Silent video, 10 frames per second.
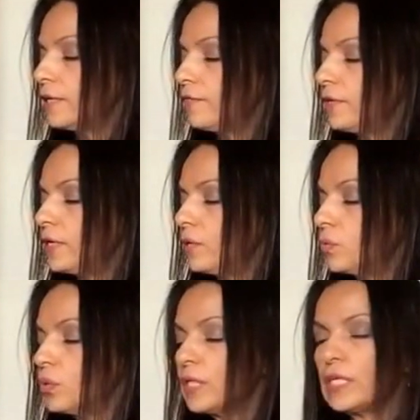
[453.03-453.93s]
give it a
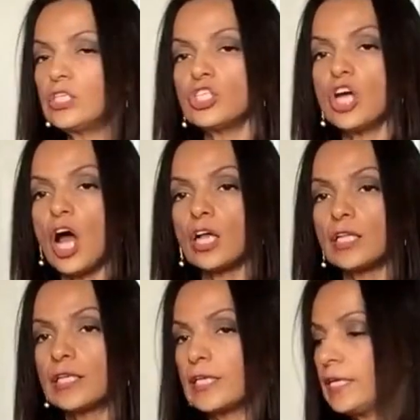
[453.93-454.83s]
really
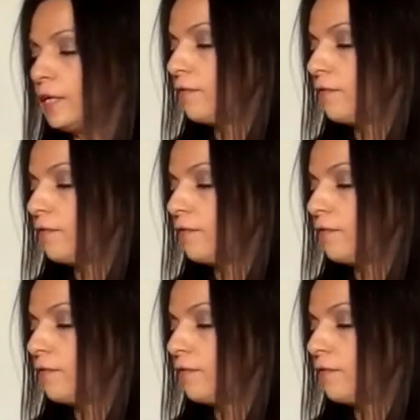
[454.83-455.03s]
chocolatey